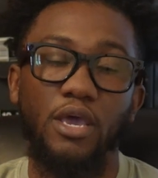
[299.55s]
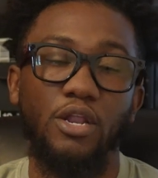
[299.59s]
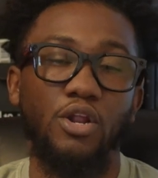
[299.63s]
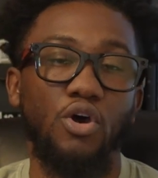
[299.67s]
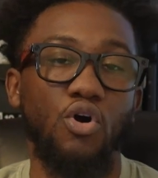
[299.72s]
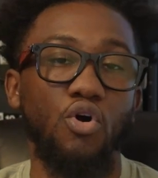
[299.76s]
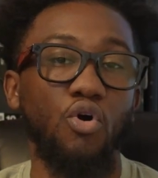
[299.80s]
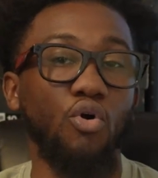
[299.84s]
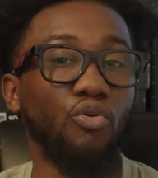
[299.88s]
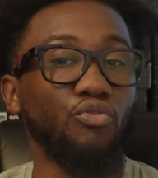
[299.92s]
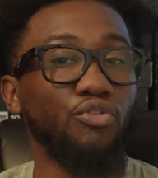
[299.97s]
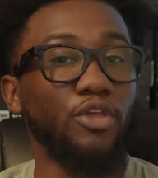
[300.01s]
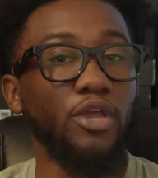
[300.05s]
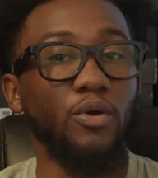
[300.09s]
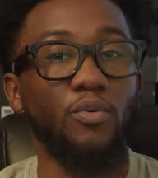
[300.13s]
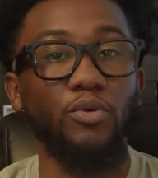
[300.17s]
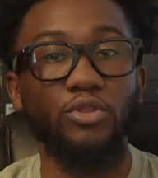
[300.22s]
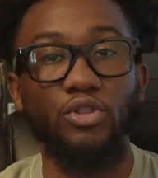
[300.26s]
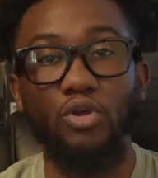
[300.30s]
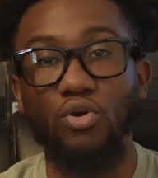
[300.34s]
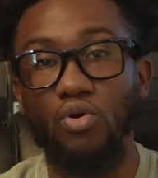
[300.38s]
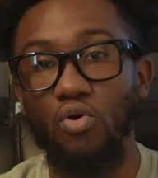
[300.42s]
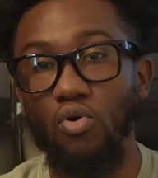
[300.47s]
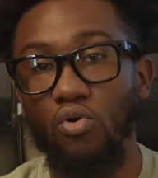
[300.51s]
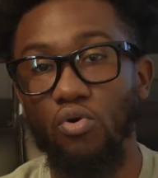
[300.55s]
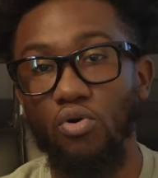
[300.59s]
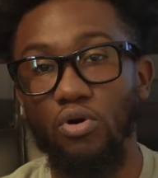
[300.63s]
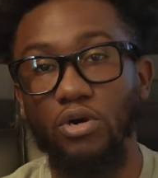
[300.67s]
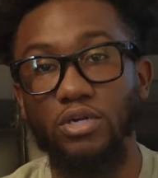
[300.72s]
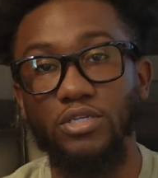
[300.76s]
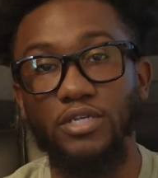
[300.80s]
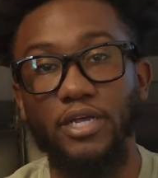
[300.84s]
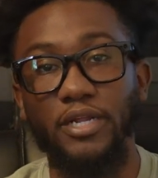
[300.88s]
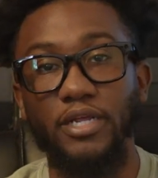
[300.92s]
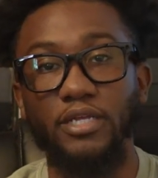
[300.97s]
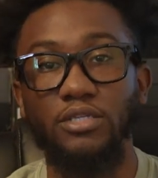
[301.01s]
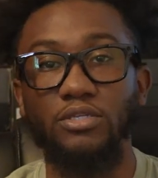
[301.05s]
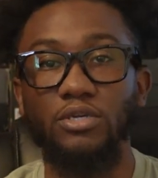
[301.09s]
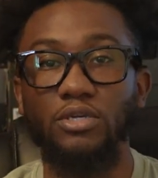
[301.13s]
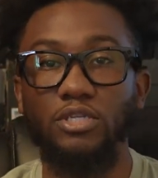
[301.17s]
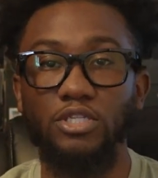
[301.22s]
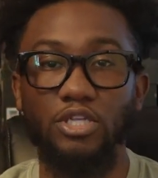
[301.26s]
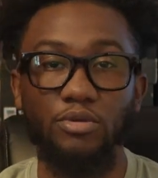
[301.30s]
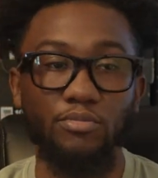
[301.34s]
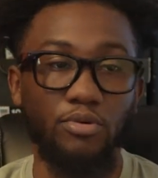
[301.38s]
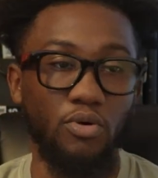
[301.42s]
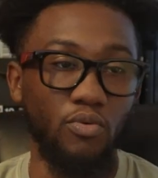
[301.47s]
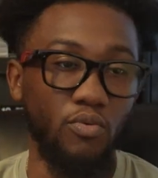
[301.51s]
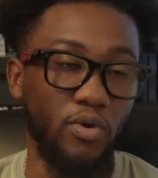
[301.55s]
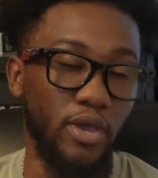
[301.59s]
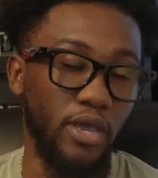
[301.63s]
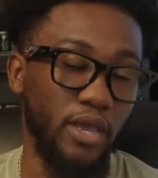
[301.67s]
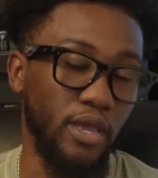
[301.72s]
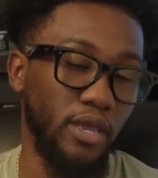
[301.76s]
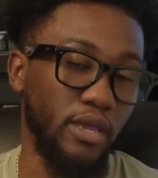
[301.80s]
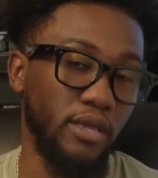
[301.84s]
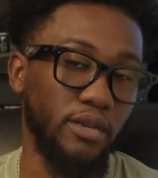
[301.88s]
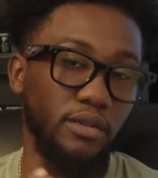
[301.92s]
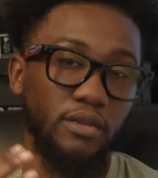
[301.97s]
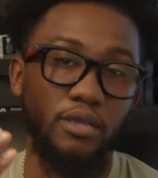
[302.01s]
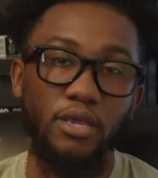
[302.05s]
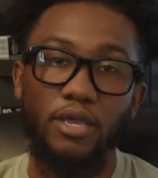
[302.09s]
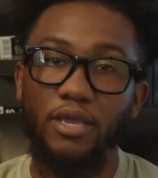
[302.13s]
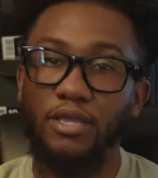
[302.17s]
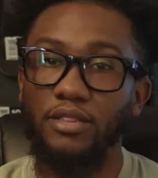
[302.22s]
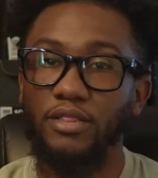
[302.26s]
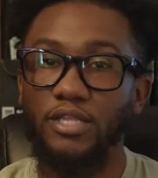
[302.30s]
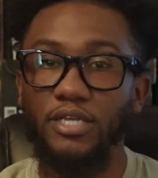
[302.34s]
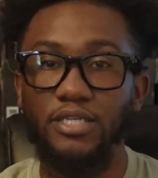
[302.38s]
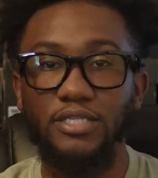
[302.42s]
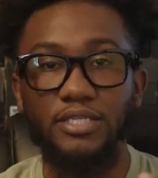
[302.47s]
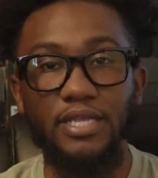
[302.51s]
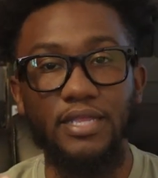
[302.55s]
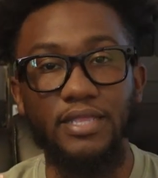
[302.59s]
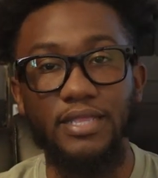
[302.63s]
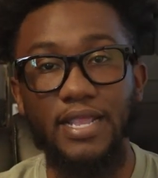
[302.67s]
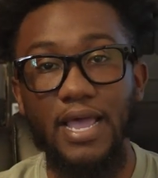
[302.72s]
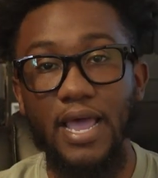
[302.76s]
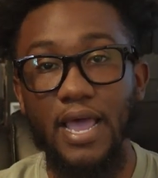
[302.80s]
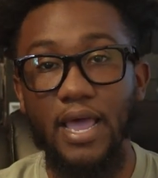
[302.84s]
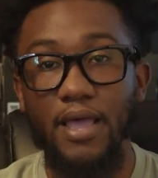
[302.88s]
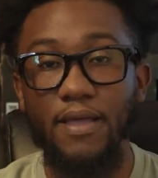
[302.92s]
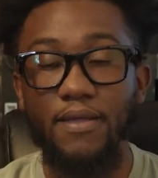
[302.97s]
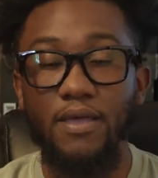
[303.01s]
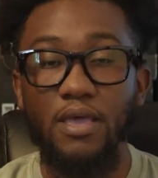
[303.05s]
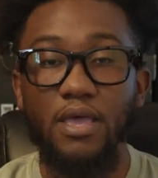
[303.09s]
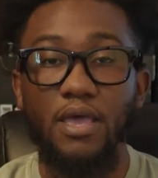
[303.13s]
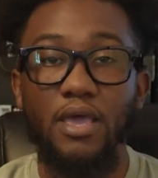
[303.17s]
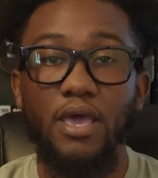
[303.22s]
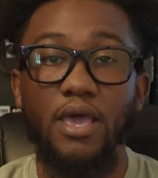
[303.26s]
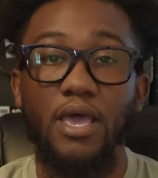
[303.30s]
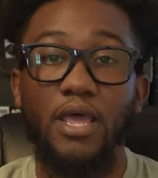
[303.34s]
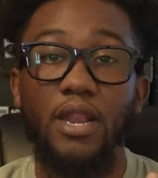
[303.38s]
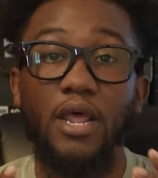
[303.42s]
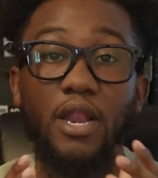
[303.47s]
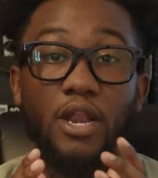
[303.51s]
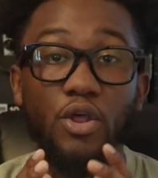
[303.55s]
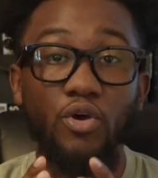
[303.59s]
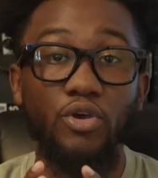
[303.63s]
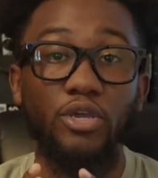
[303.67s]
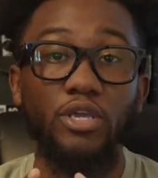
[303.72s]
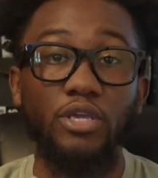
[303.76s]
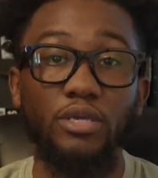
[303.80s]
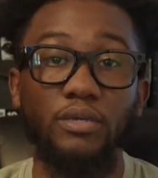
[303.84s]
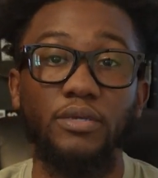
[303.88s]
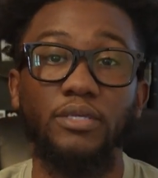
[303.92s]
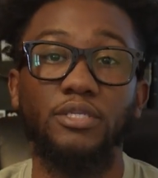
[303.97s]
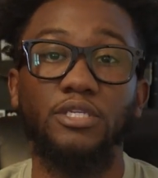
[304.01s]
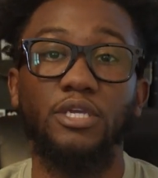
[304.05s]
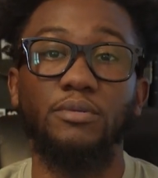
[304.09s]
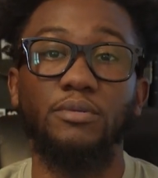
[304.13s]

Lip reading: and the whole thing with the cores, how they took some away and this and that. And I know it can get